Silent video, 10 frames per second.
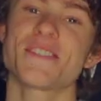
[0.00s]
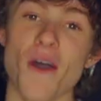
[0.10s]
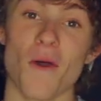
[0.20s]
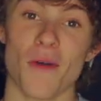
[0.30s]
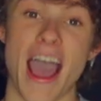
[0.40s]

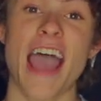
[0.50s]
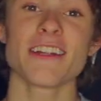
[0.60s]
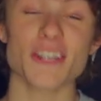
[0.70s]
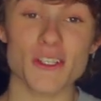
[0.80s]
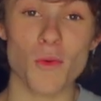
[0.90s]
So I
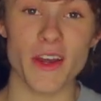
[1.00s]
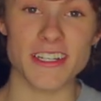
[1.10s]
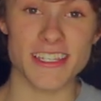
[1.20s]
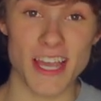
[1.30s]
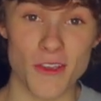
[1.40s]
just
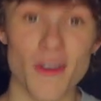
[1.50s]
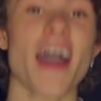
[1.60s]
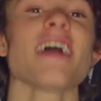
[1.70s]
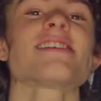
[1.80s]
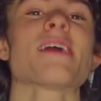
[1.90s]
wanted to tell you
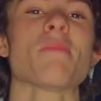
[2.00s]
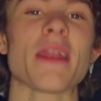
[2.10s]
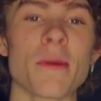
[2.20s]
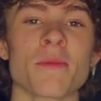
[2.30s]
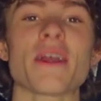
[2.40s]
guys that
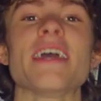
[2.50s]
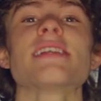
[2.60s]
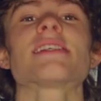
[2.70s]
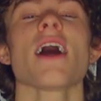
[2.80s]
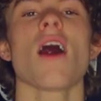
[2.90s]
my number
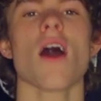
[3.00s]
is,